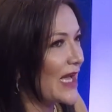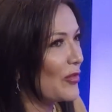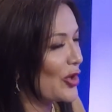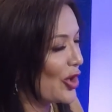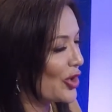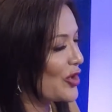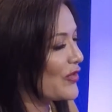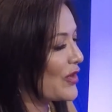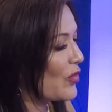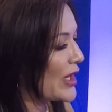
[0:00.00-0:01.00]
I would
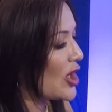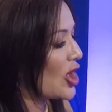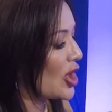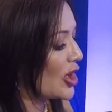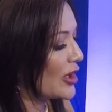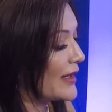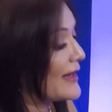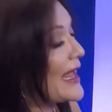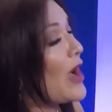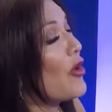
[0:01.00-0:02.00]
argue that we are,
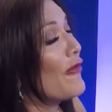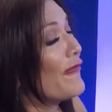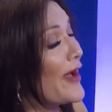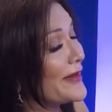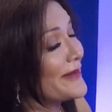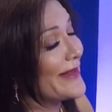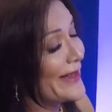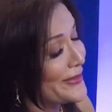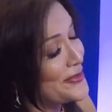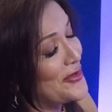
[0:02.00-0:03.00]
and now I'll finally
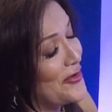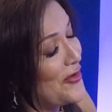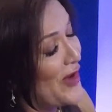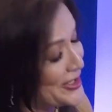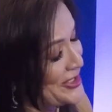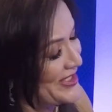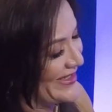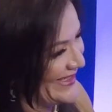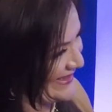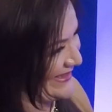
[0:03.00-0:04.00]
answer your question